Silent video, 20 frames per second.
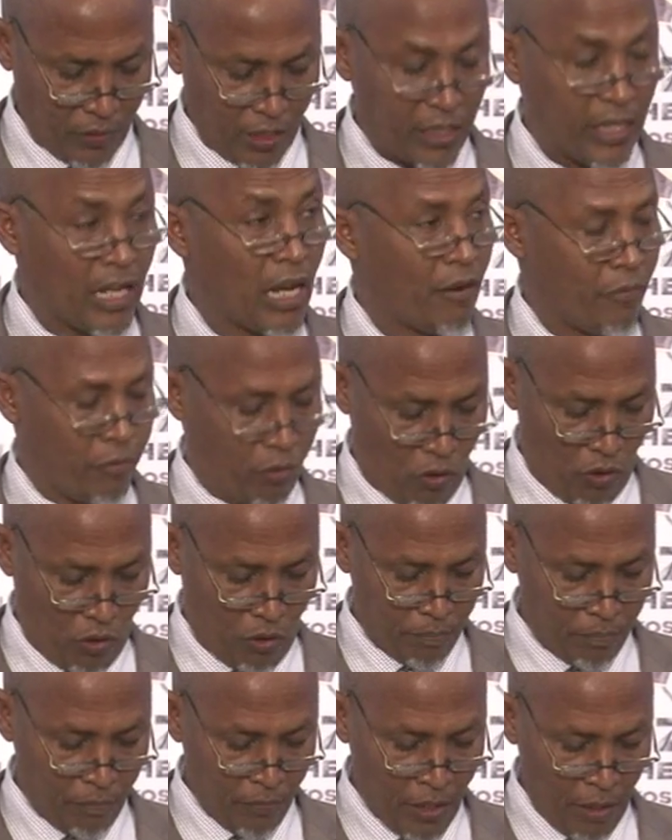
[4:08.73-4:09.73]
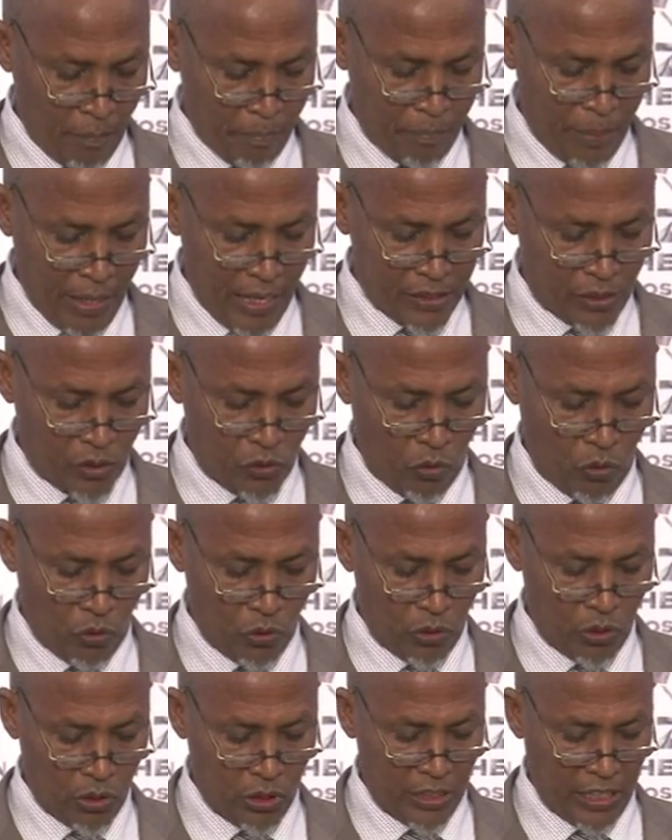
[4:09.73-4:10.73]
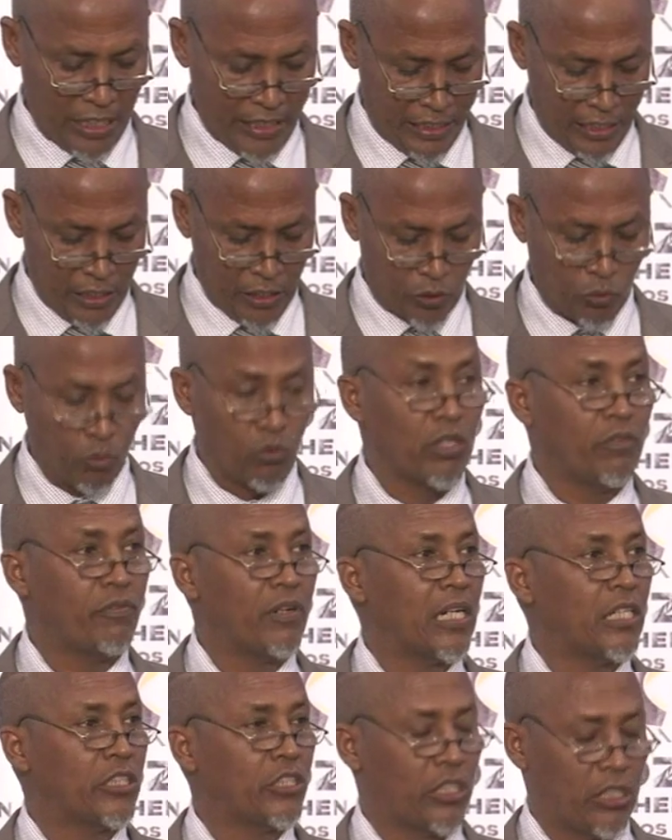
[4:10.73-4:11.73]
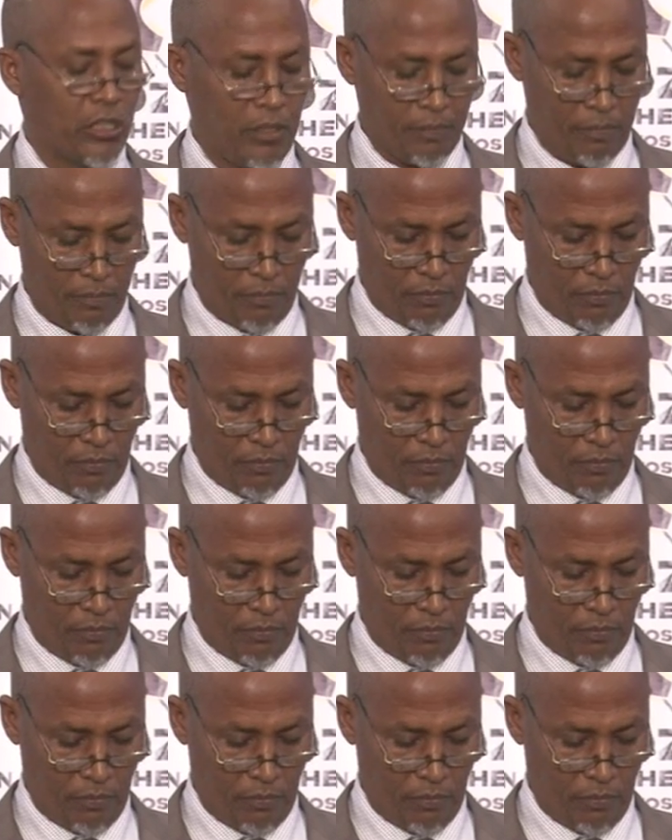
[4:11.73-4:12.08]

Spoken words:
Therefore, based on the need to leverage